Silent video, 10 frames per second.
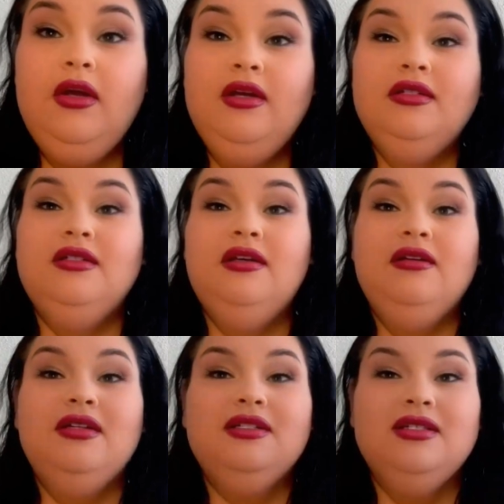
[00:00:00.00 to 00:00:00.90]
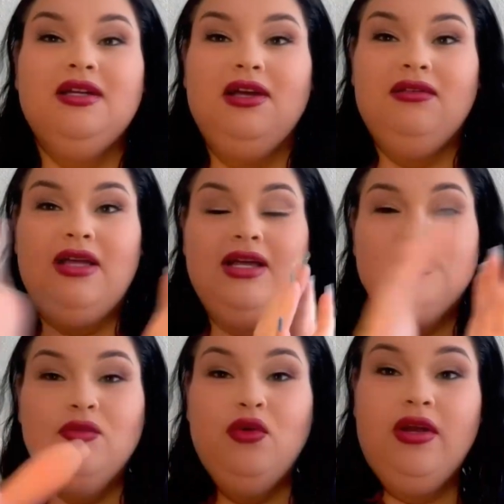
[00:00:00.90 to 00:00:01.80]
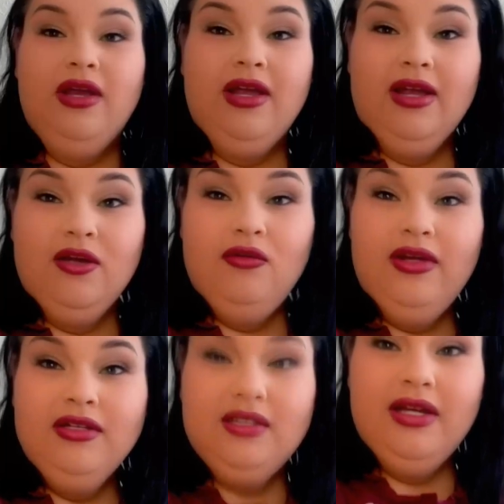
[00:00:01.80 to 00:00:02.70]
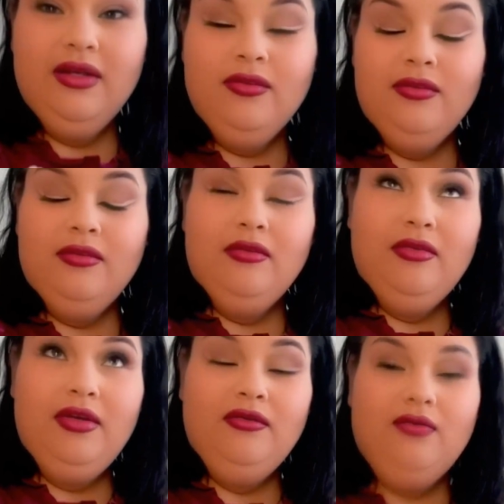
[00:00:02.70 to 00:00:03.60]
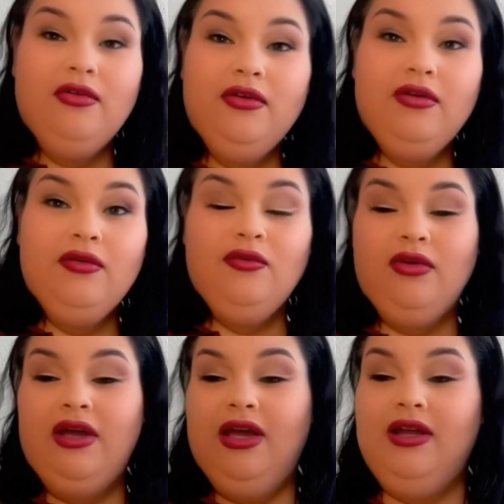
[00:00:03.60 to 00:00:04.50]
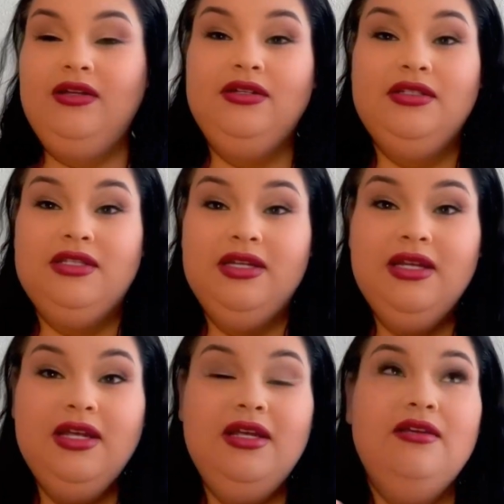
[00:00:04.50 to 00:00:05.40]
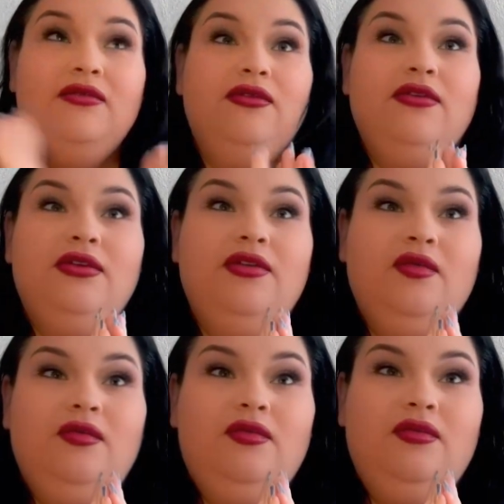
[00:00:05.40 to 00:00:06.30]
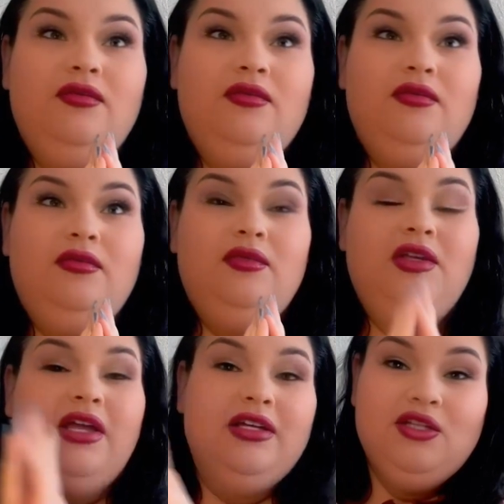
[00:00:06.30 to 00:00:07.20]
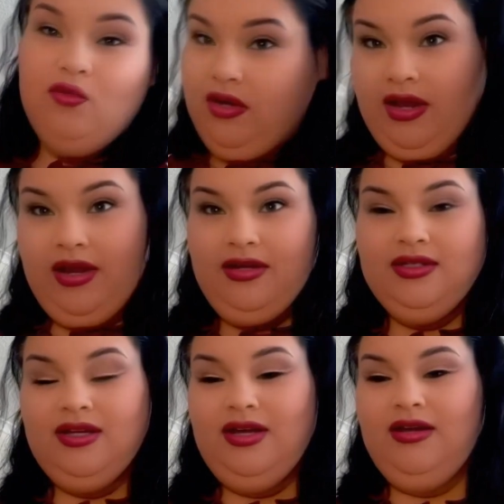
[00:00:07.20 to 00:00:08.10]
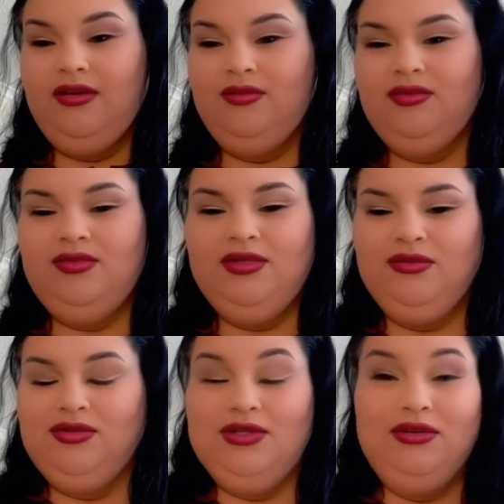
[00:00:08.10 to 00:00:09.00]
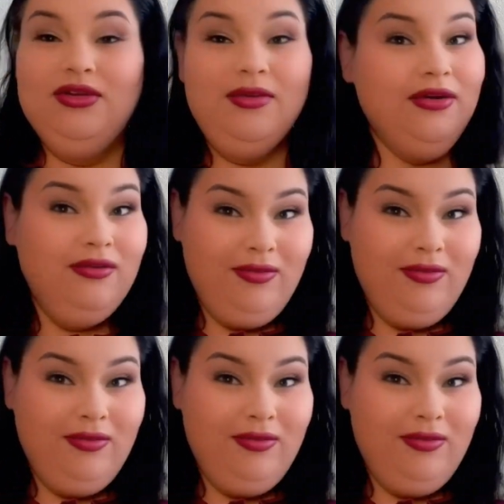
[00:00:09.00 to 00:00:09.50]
So this is our last morning in Queensland before we're heading to Sydney for the next 3 days. So still a little bit of